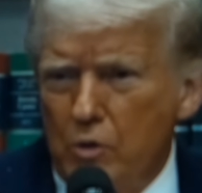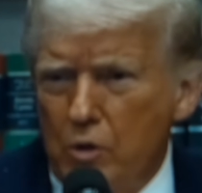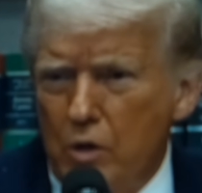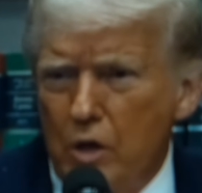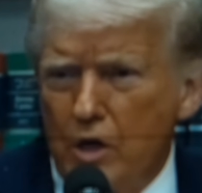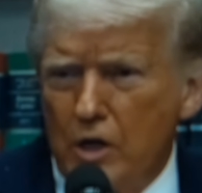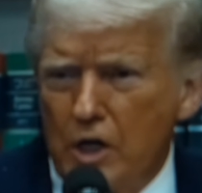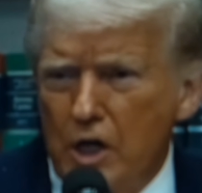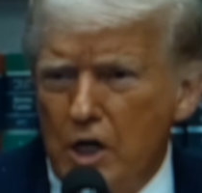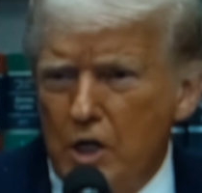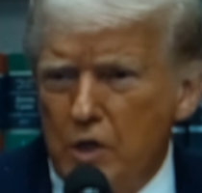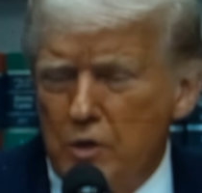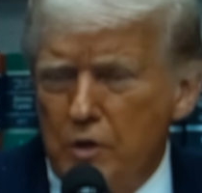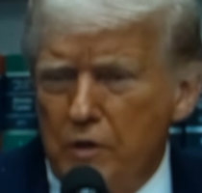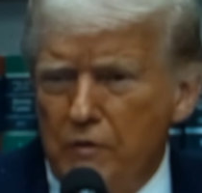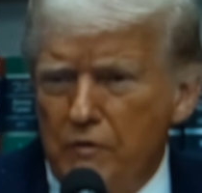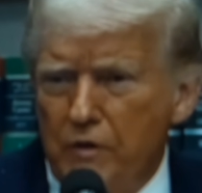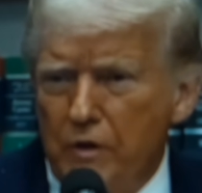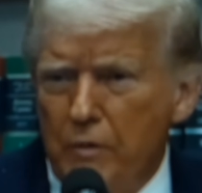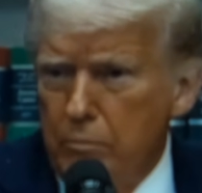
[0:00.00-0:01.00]
our country
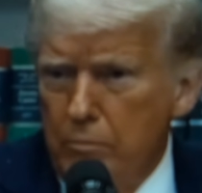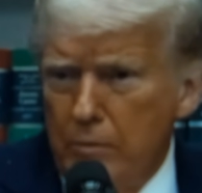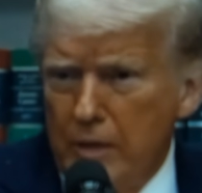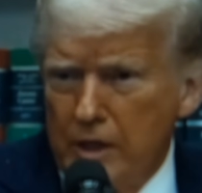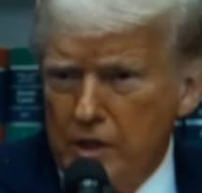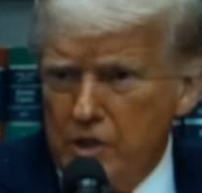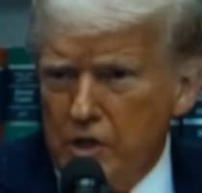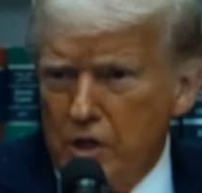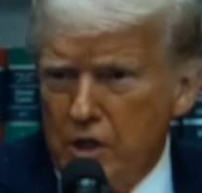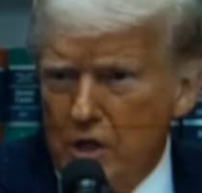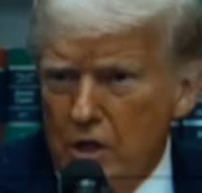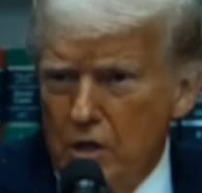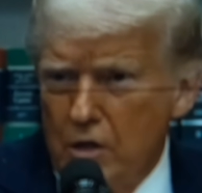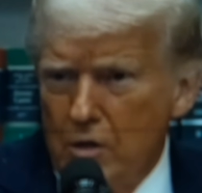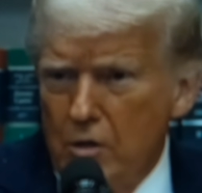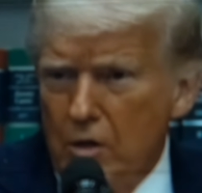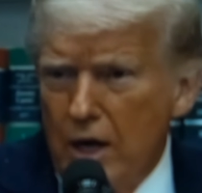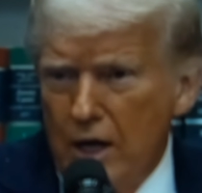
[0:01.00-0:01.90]
from Mexico,